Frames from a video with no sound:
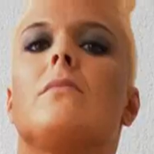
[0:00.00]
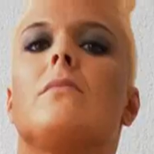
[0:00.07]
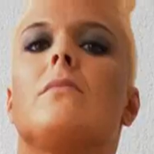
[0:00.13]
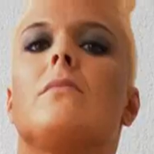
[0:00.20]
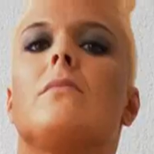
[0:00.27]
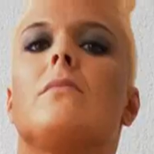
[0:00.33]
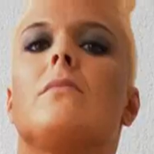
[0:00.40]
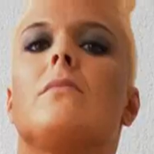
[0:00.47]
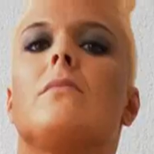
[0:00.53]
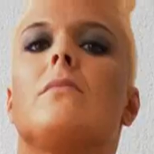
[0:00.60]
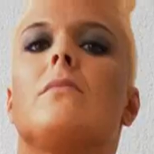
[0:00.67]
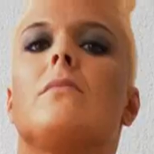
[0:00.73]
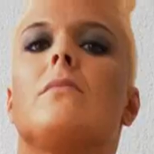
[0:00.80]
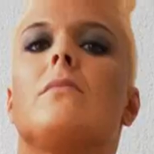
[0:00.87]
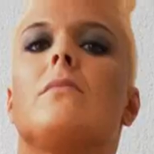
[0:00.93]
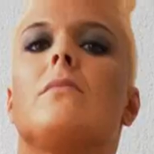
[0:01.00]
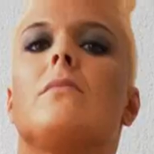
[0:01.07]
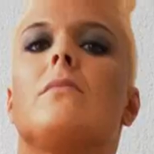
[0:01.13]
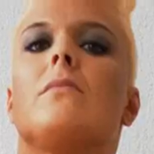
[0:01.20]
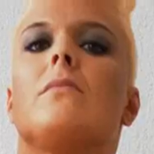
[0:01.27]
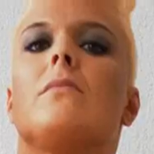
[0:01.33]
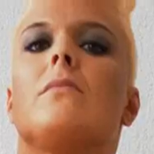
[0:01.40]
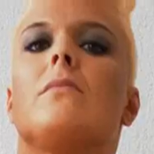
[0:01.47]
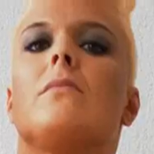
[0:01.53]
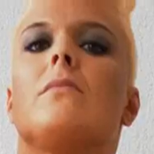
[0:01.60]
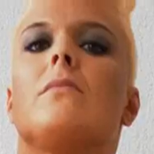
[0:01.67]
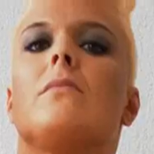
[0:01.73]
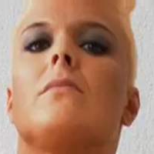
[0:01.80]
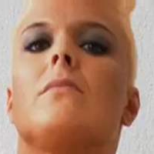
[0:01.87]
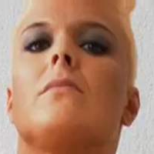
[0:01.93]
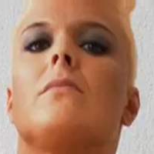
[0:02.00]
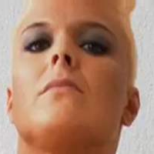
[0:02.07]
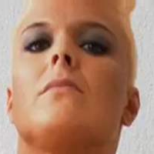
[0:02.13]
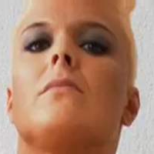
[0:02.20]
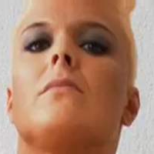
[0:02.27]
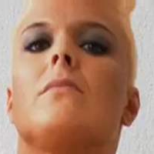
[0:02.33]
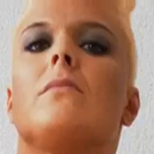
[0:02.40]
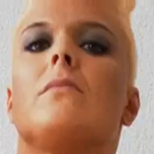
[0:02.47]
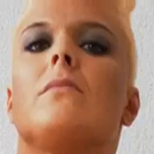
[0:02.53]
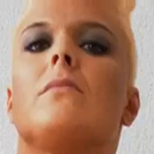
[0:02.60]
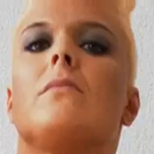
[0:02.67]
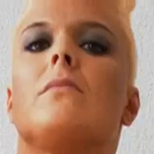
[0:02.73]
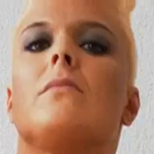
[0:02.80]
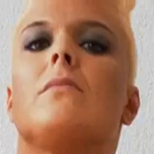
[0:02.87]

This is a still picture; no speech is visible.